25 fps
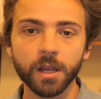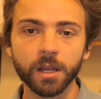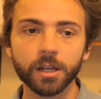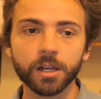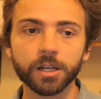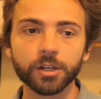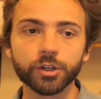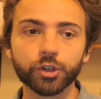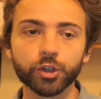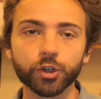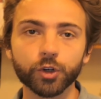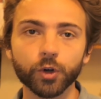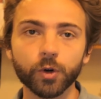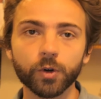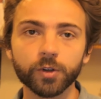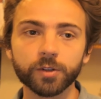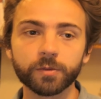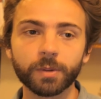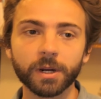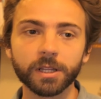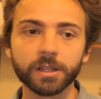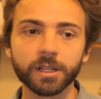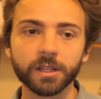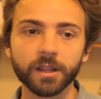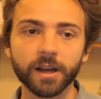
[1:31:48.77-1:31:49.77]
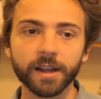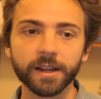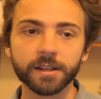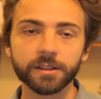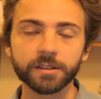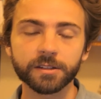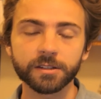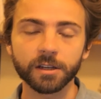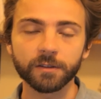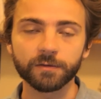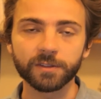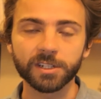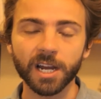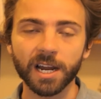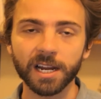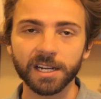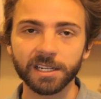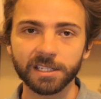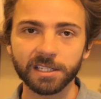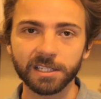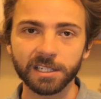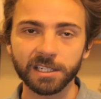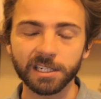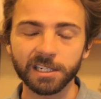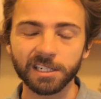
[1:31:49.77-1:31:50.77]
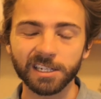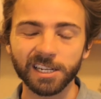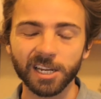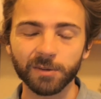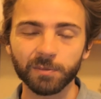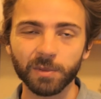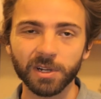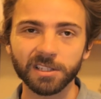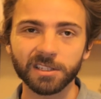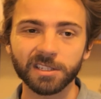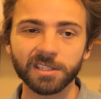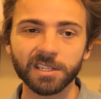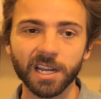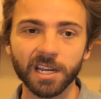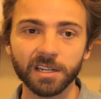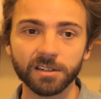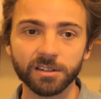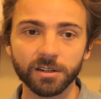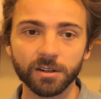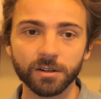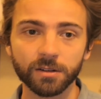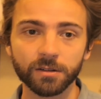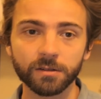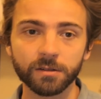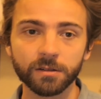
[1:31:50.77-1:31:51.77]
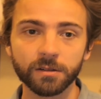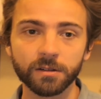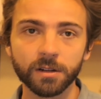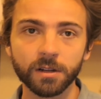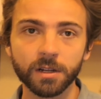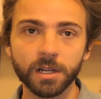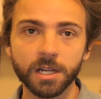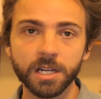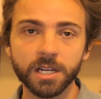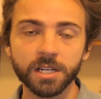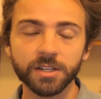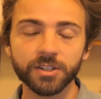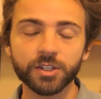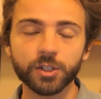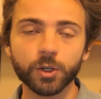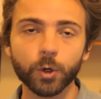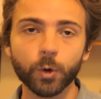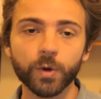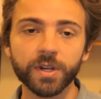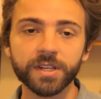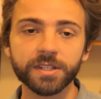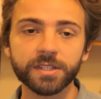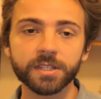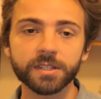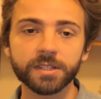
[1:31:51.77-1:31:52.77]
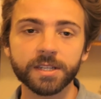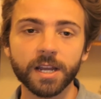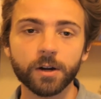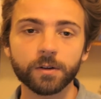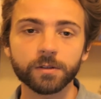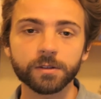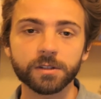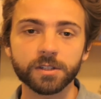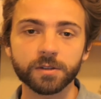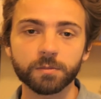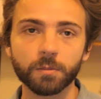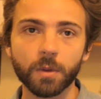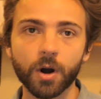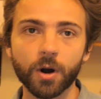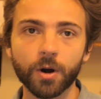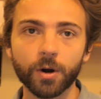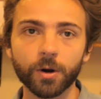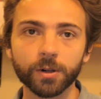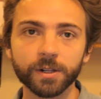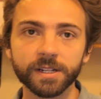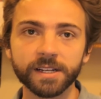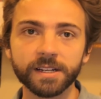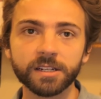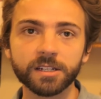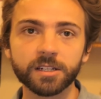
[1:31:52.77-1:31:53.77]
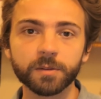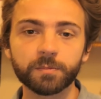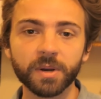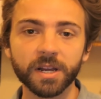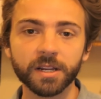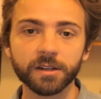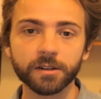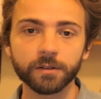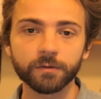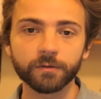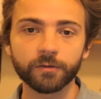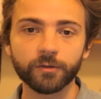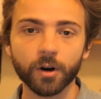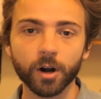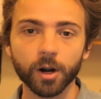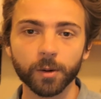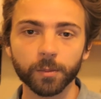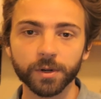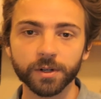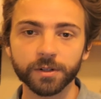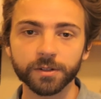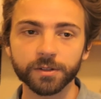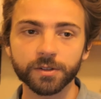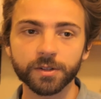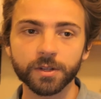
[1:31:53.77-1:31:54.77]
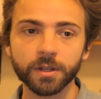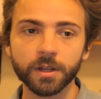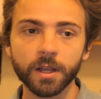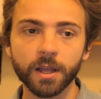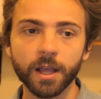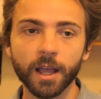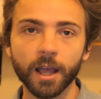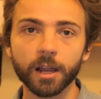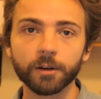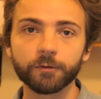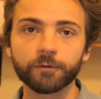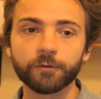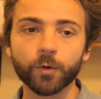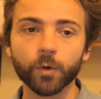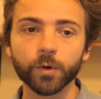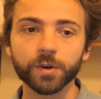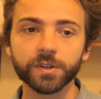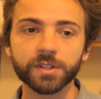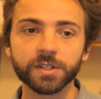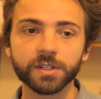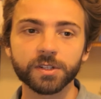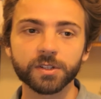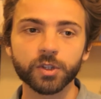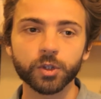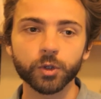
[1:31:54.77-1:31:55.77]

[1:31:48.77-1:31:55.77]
controlled by the likes of Tyson and Monsanto, squeezes out small, independent farmers and forces